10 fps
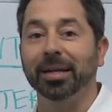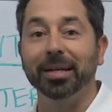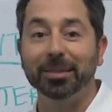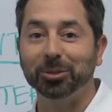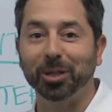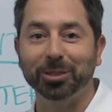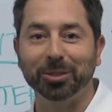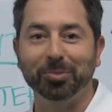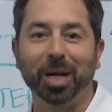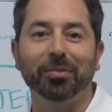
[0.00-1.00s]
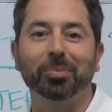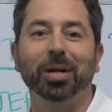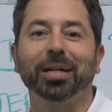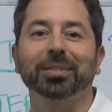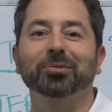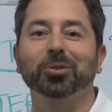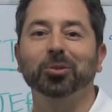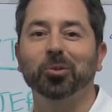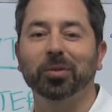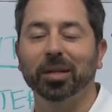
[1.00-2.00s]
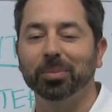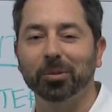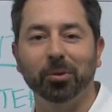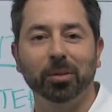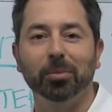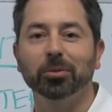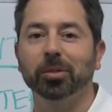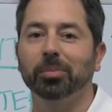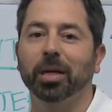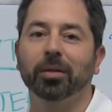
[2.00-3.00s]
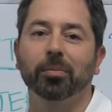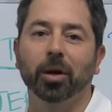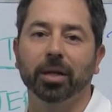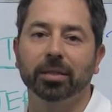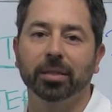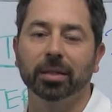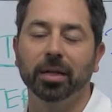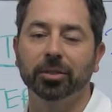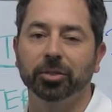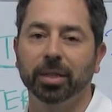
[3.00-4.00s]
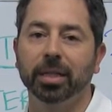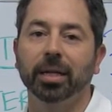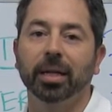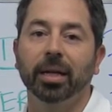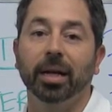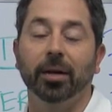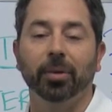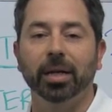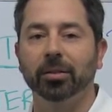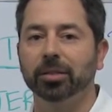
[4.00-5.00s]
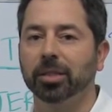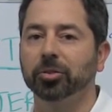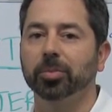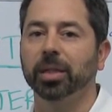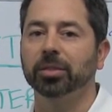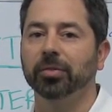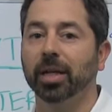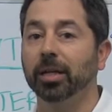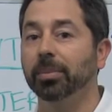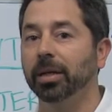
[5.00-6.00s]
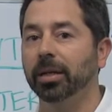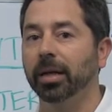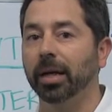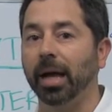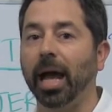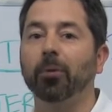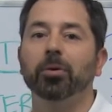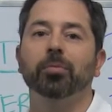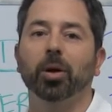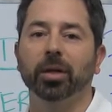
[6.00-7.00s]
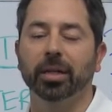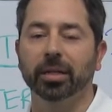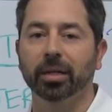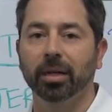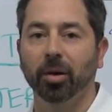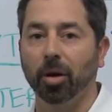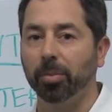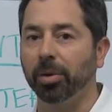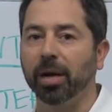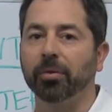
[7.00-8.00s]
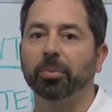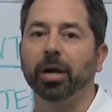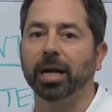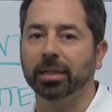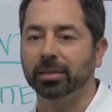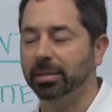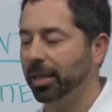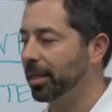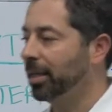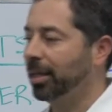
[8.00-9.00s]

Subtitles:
in the trenches of private practice physical therapy in one of the most competitive markets in the country, right here in central Pennsylvania, but how we've marketed our private practice. And